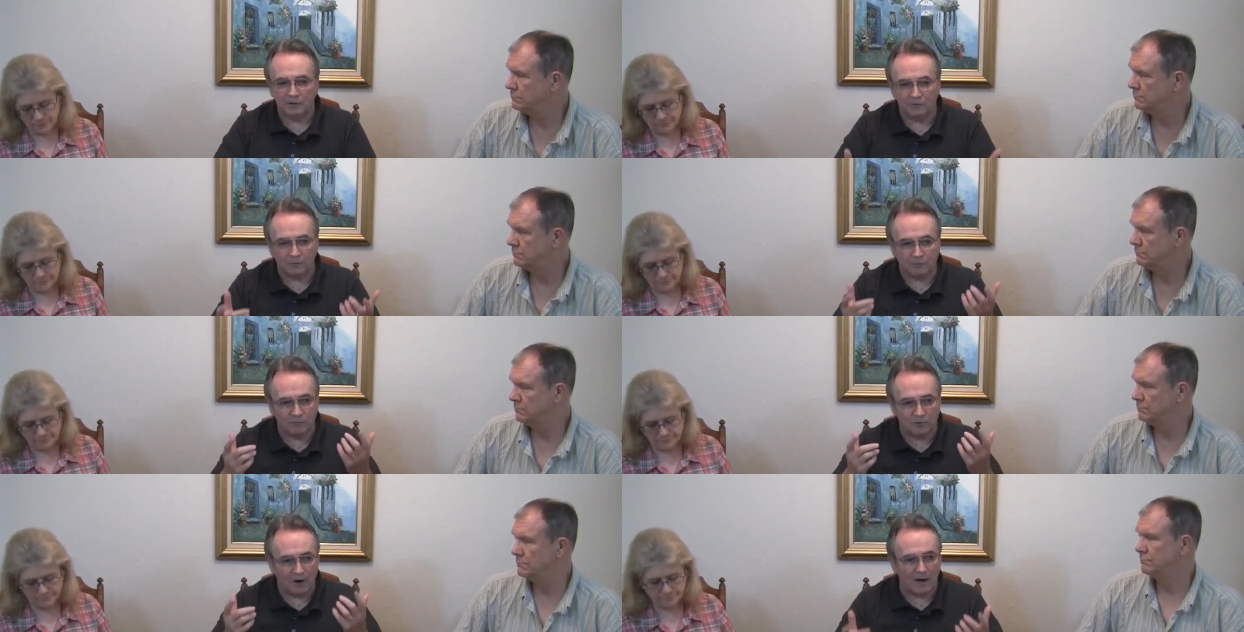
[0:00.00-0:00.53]
Speaker 1: This
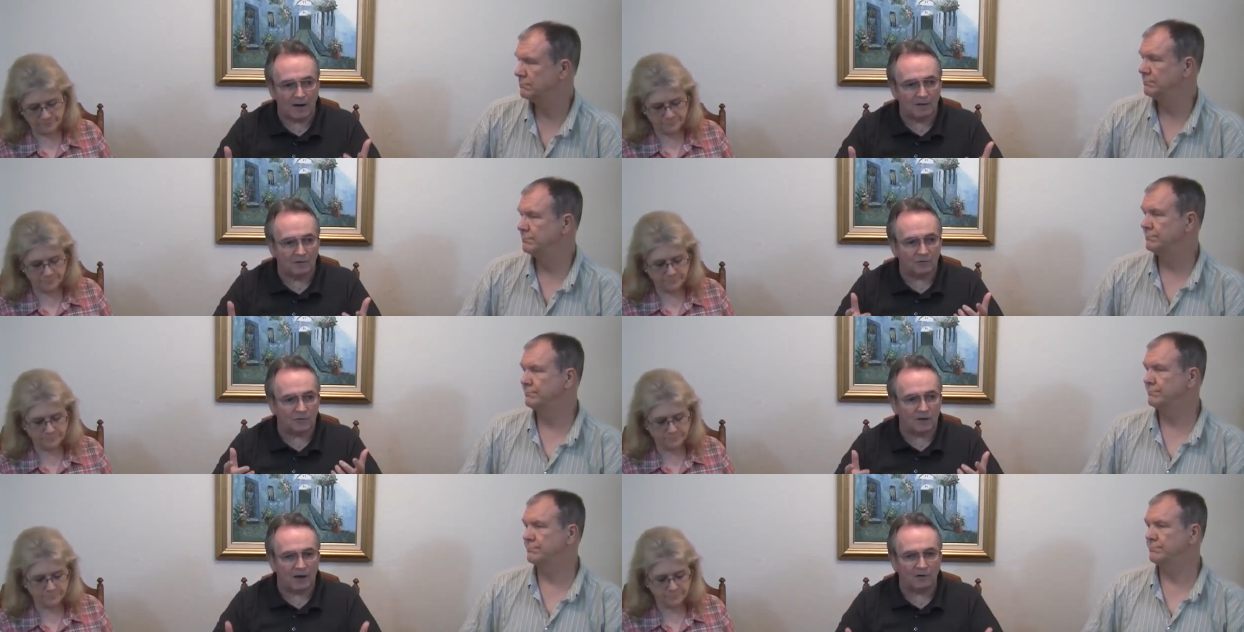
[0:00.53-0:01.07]
giant
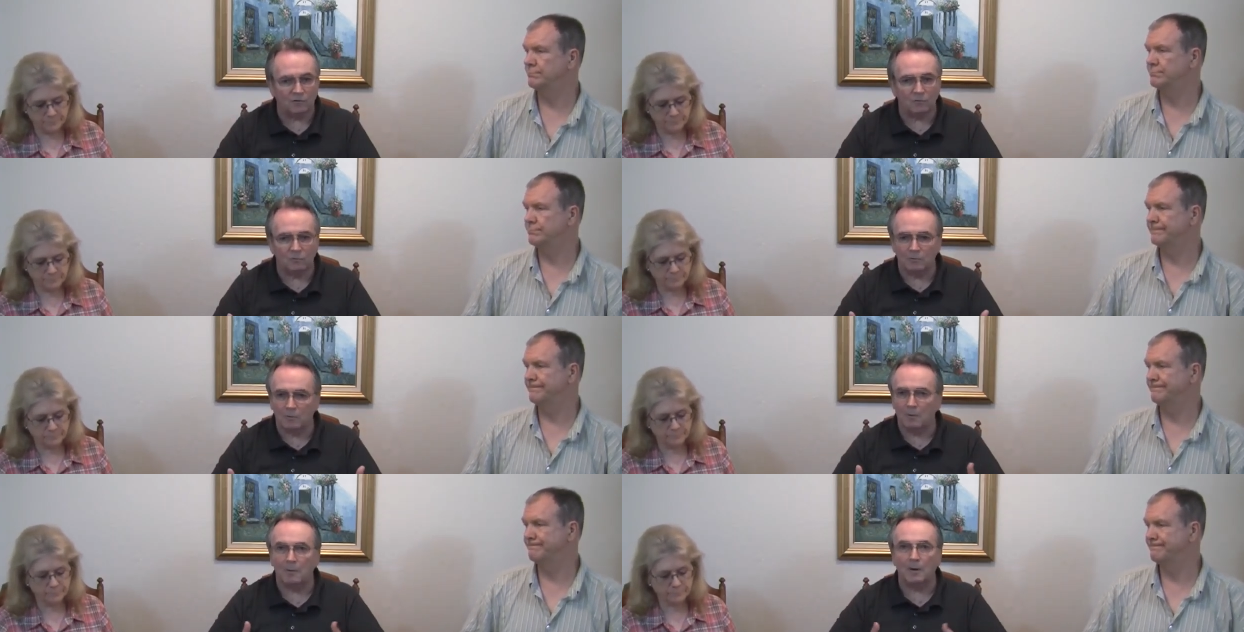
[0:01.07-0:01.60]

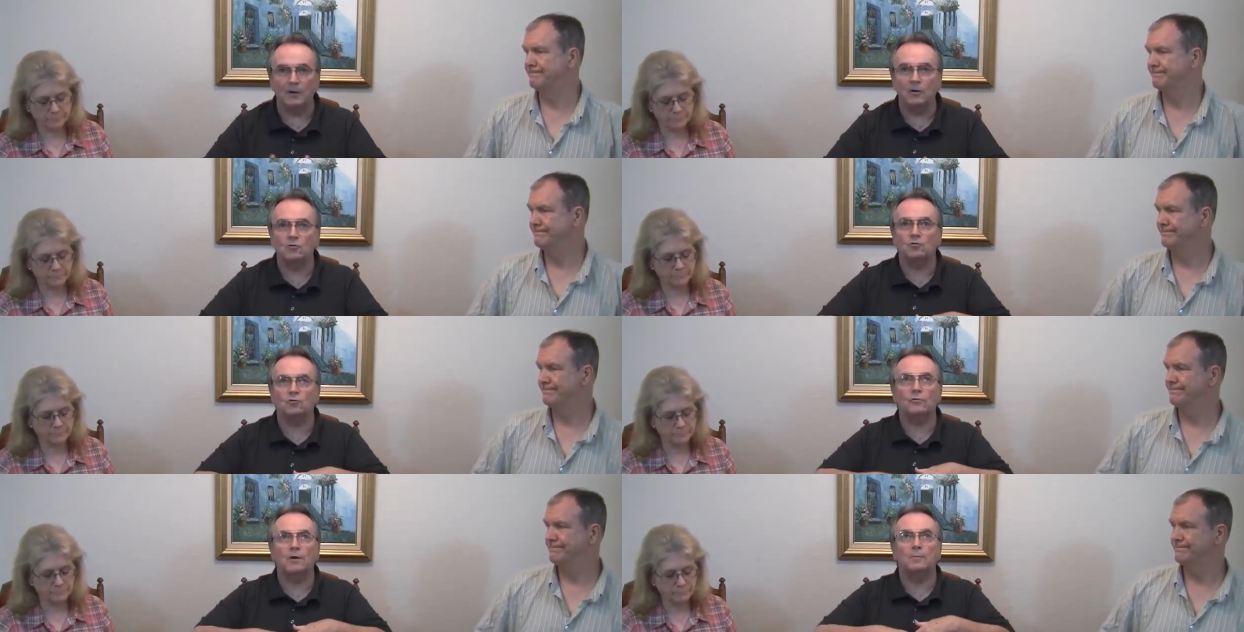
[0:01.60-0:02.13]
statue,
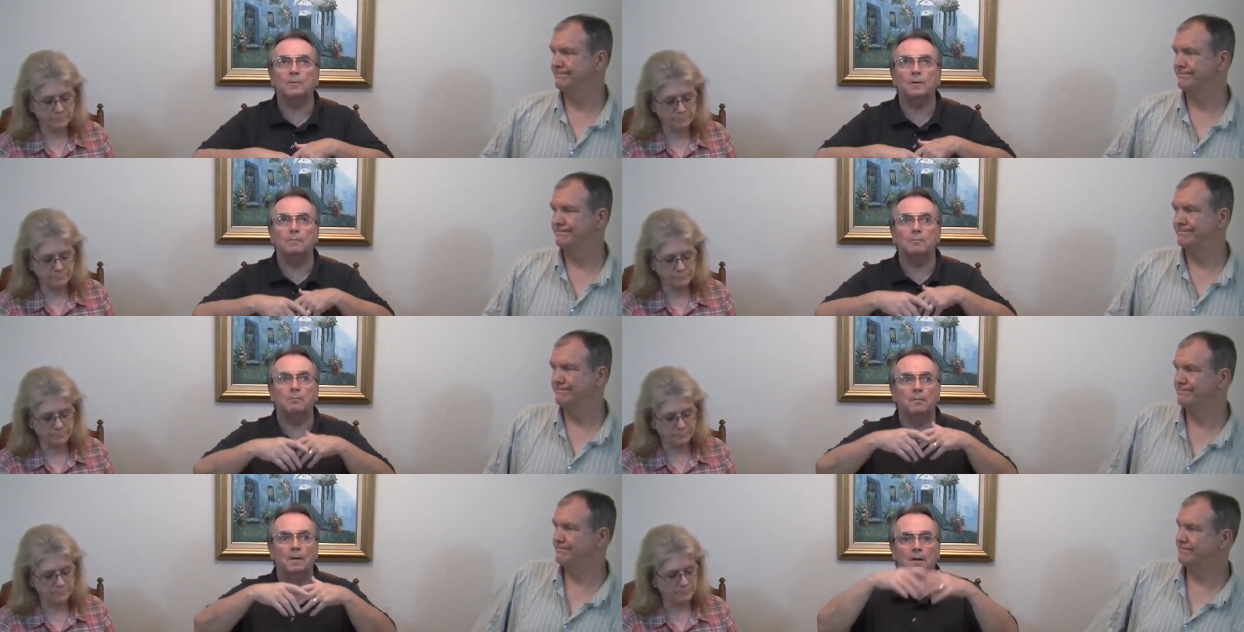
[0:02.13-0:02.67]
incredibly